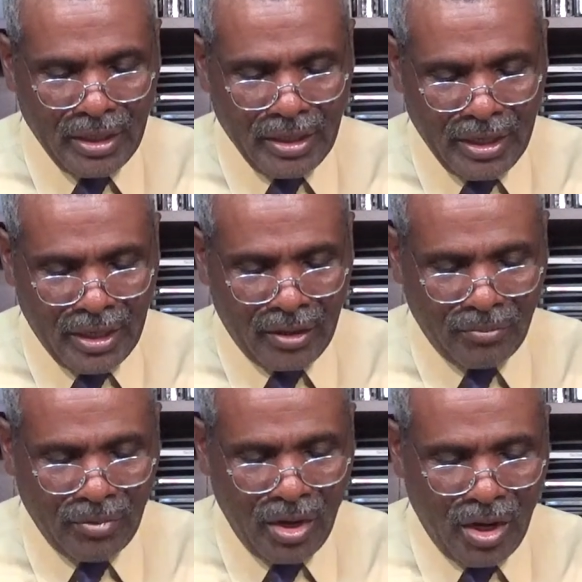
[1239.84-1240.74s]

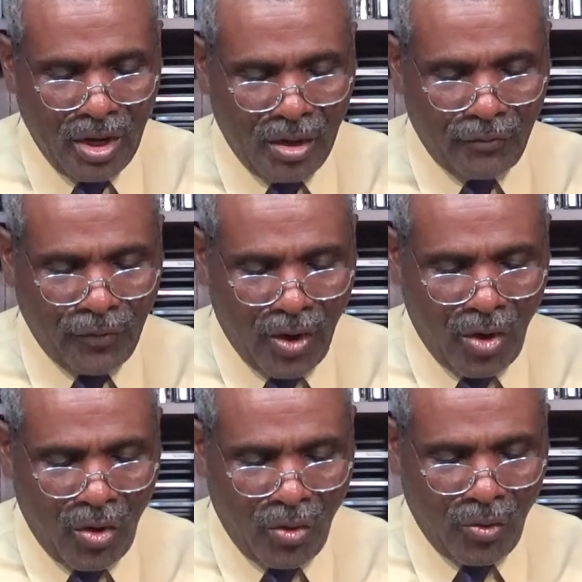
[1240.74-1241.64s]
him of
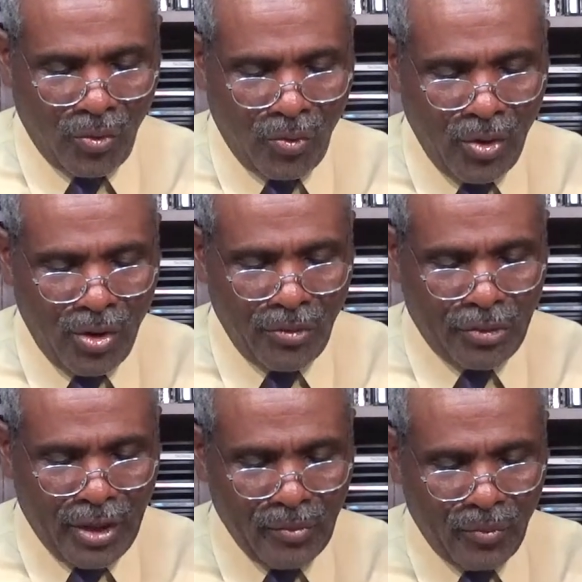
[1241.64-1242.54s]
all
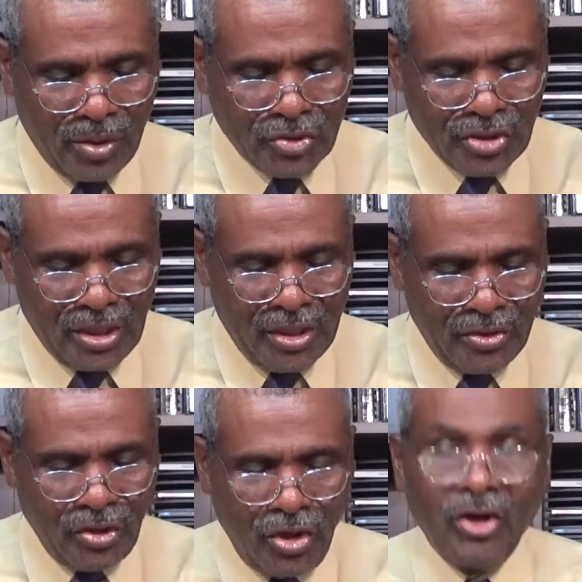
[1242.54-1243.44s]
that was
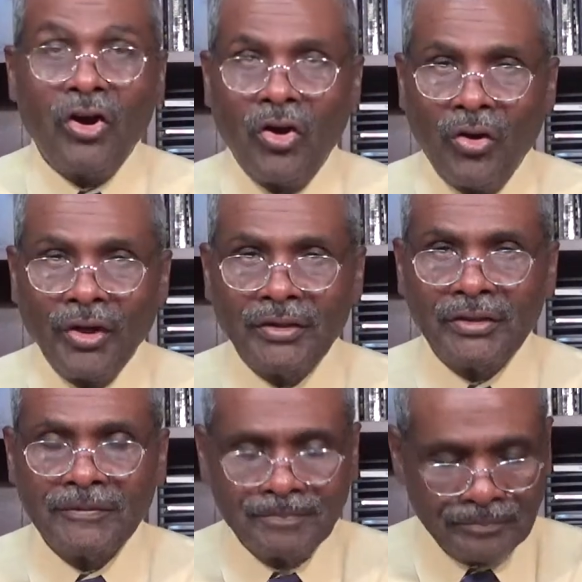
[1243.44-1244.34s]
in her heart.
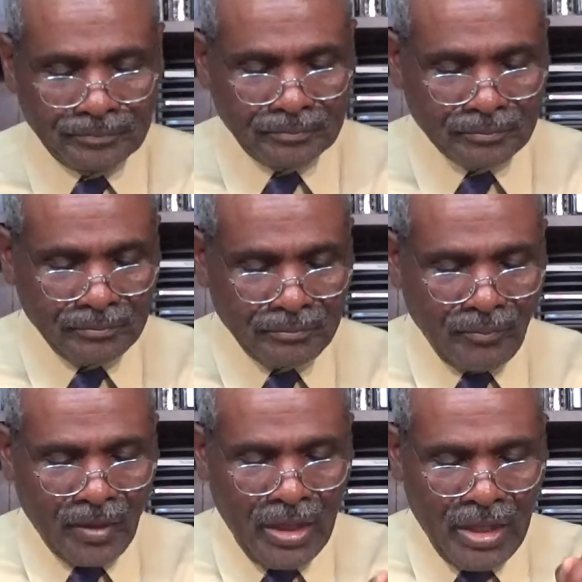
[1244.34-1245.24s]

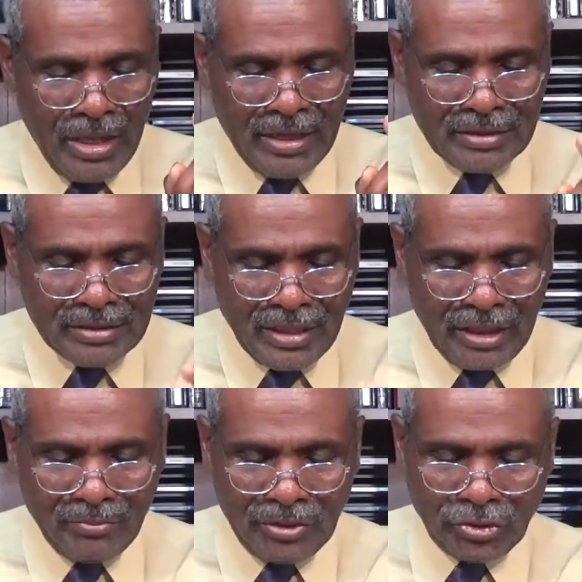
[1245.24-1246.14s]
And
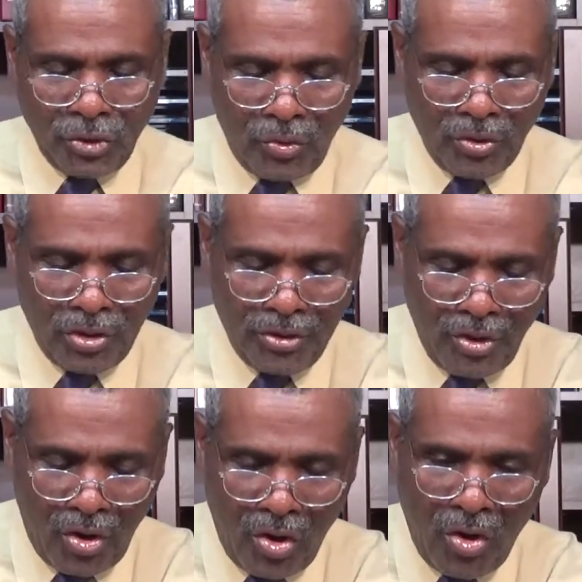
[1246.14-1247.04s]
Solomon told
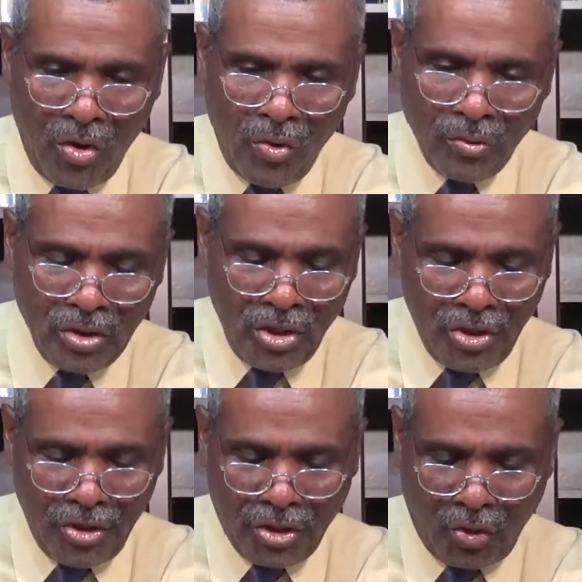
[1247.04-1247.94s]
her all
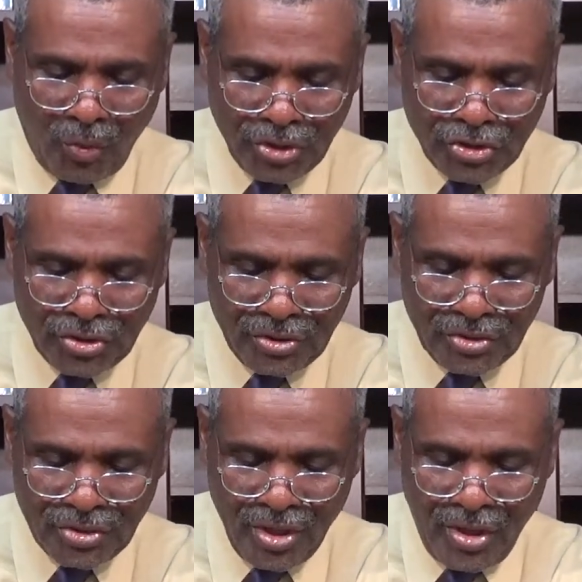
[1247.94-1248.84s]
her
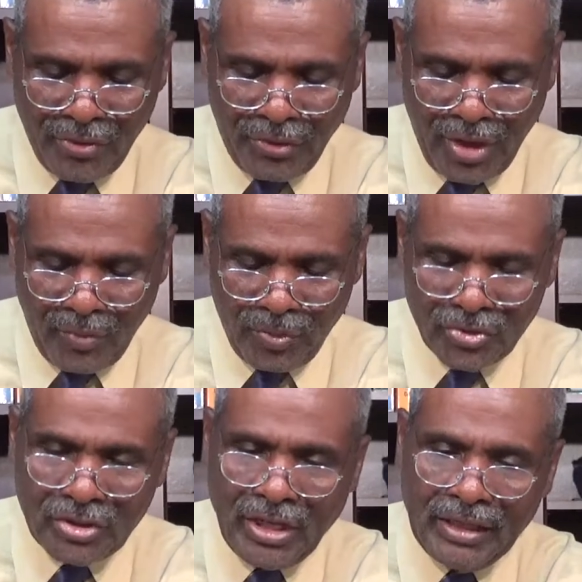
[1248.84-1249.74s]
questions. There
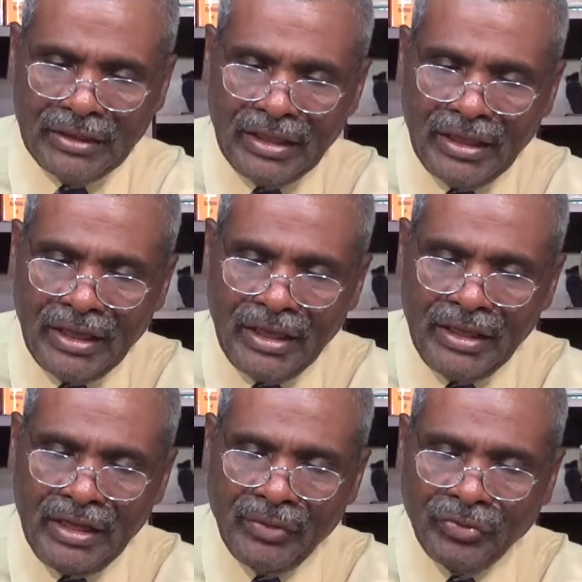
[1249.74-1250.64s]
was not
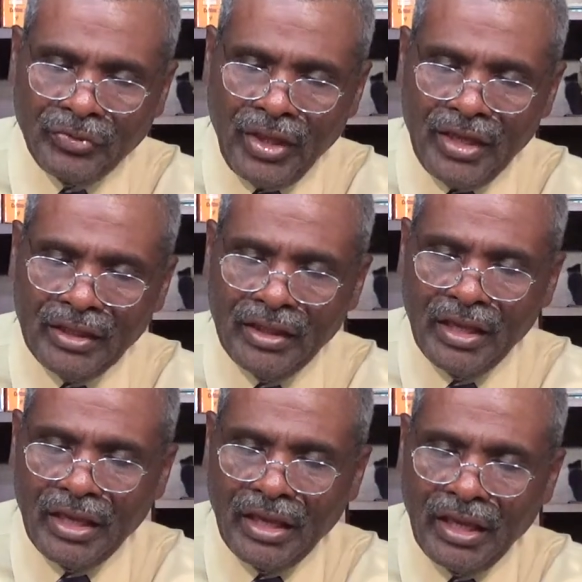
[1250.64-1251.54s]
anything
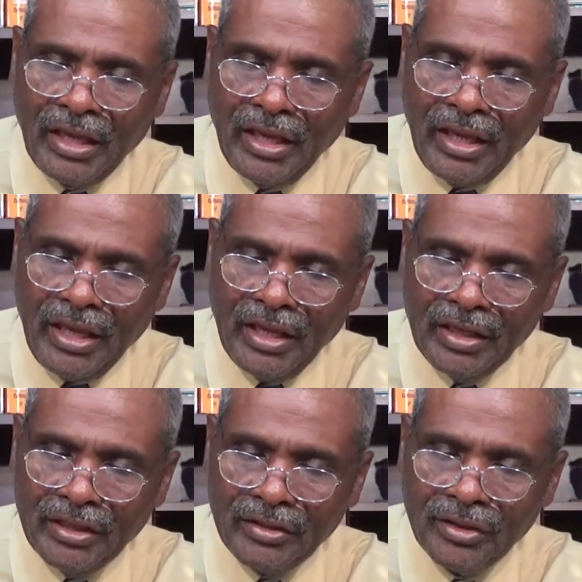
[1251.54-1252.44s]

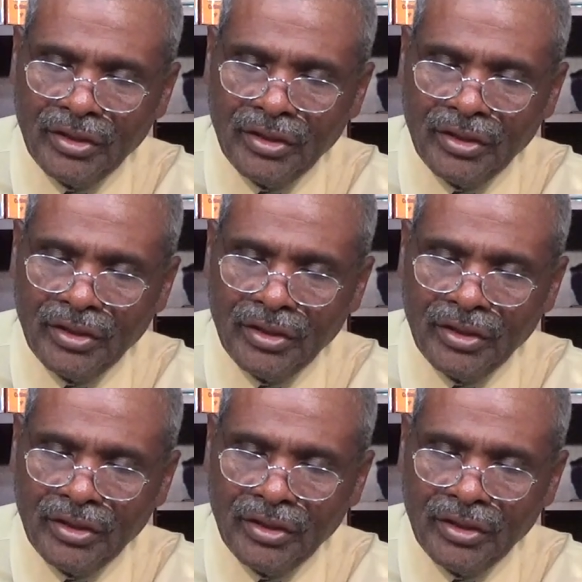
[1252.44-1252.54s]
hid